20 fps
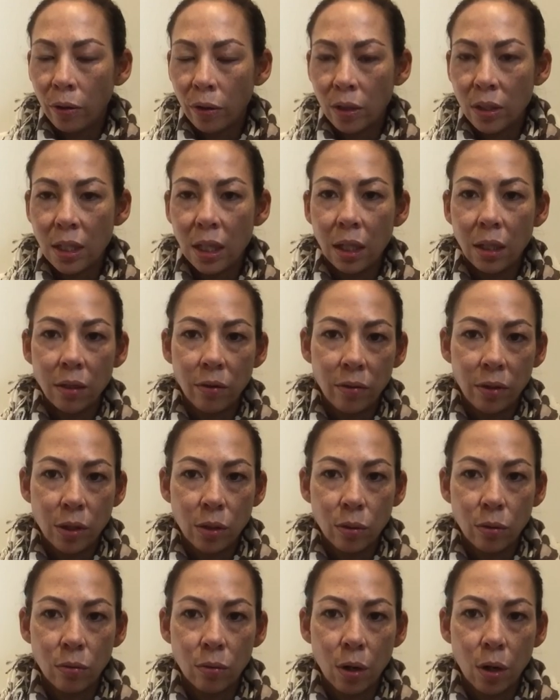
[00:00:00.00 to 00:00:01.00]
on those
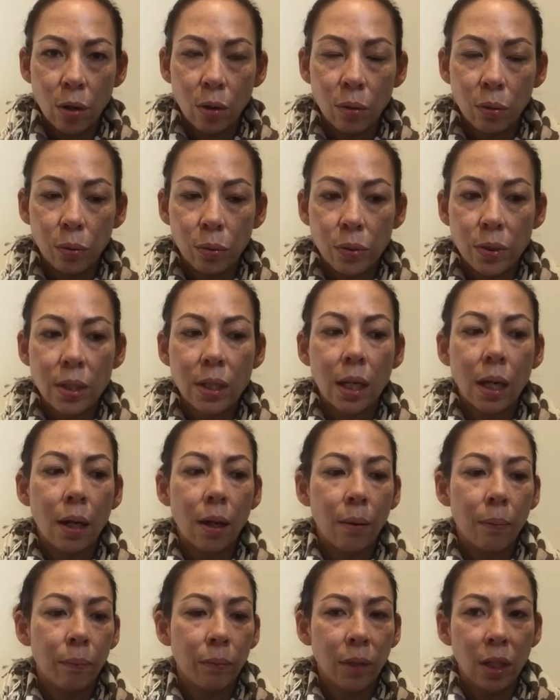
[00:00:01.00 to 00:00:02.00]
individual roles,
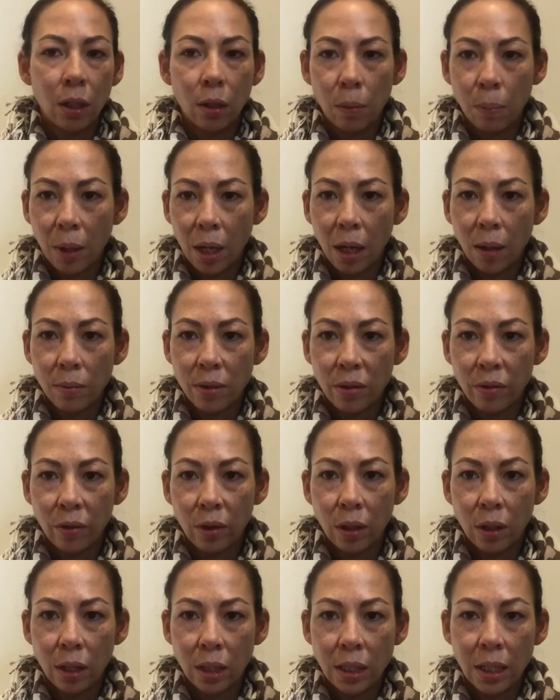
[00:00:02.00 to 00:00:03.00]
you know, perhaps
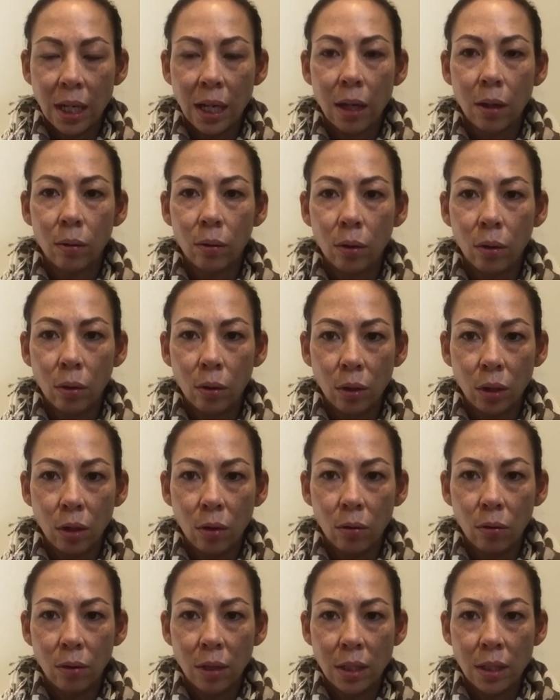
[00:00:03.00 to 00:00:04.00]
further down on
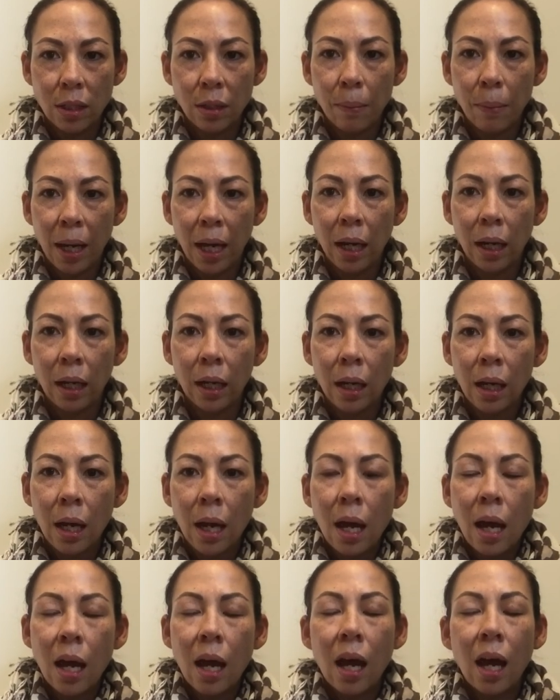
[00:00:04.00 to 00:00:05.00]
your resume.
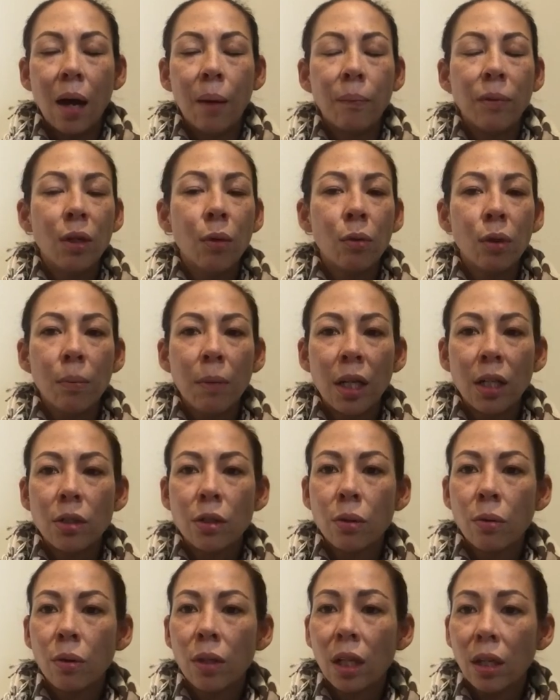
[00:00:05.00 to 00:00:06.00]
You want to make
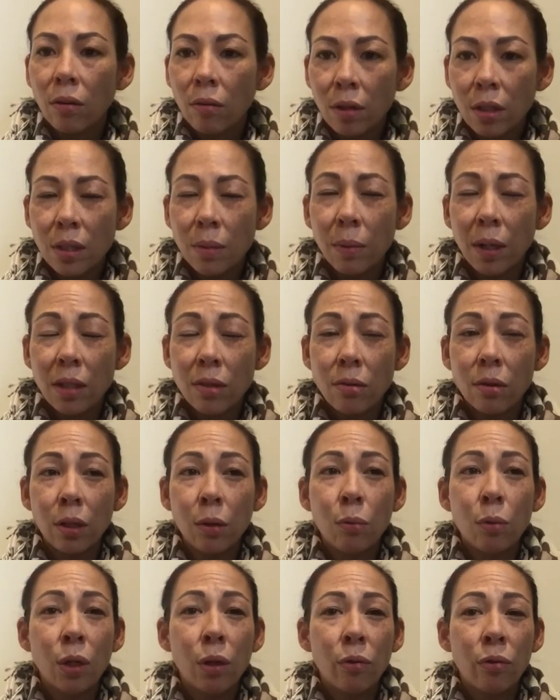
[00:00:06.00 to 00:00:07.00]
sure that your resume is
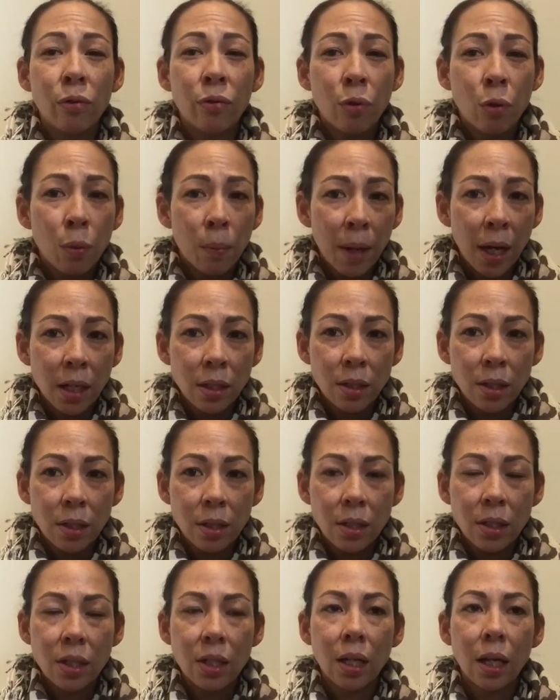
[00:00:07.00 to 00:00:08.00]
really well
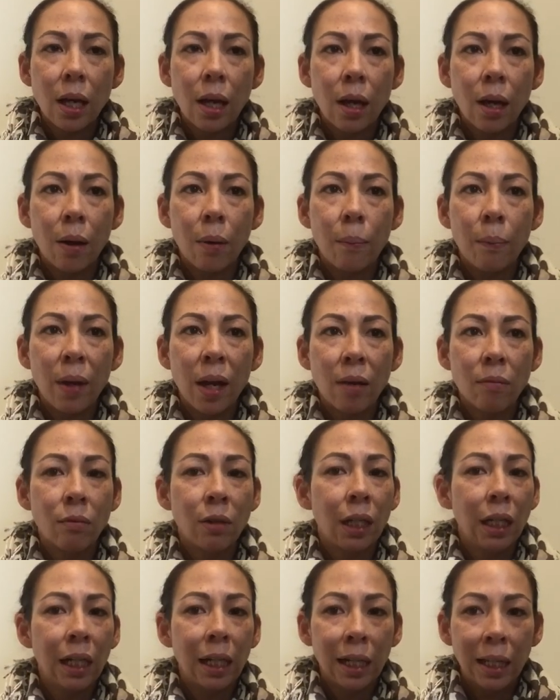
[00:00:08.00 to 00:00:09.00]
formatted and
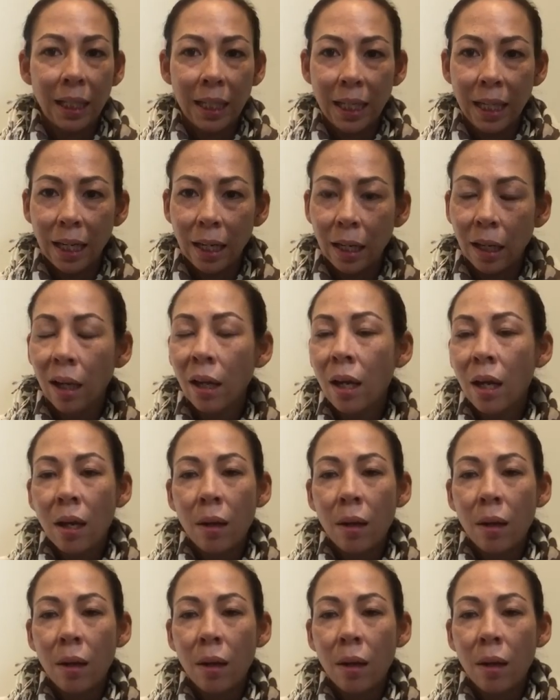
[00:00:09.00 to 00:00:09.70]
really clear.